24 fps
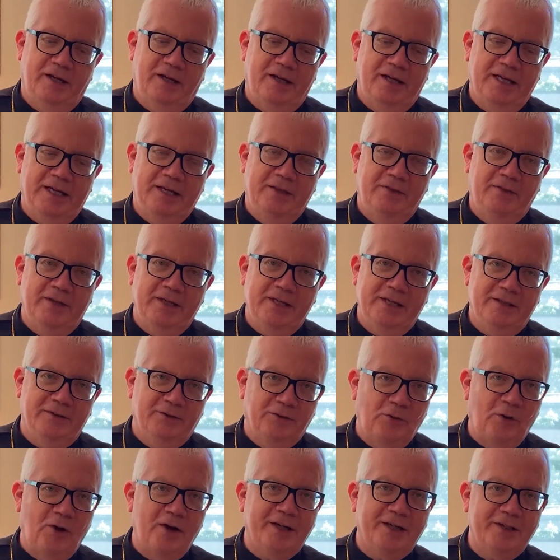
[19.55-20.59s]
in the
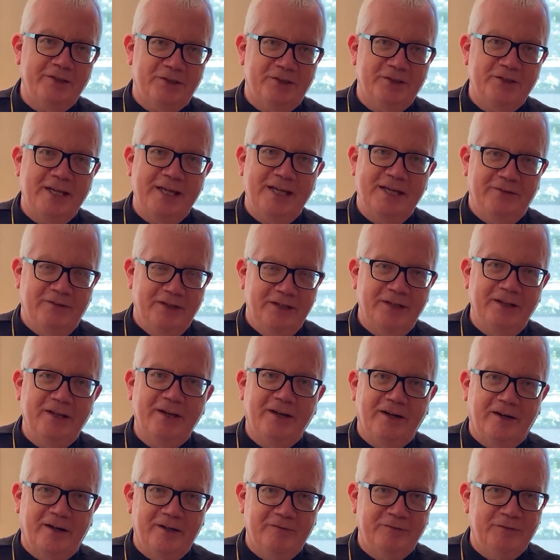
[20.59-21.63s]
longest day of the
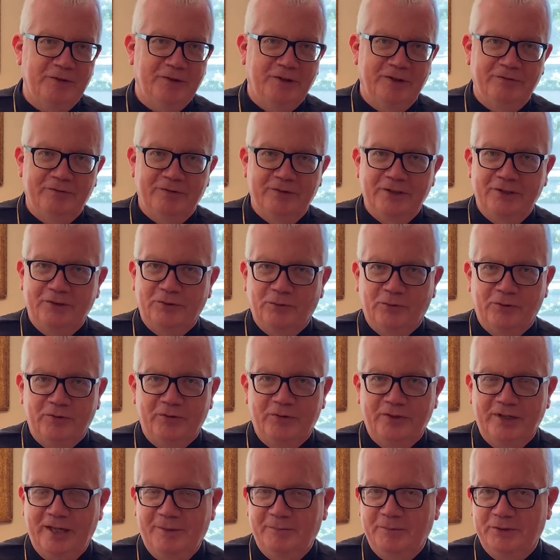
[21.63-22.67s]
year, if you live in the northern
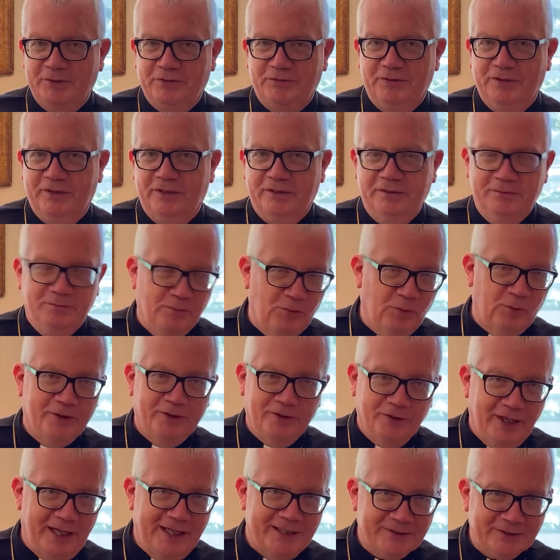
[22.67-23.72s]
hemisphere, more or
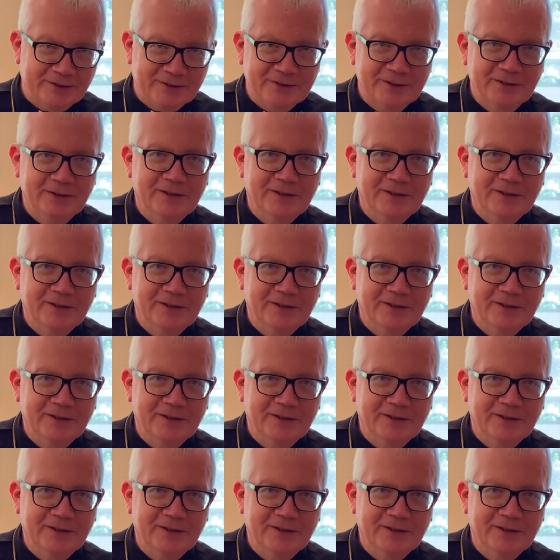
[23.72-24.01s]
less.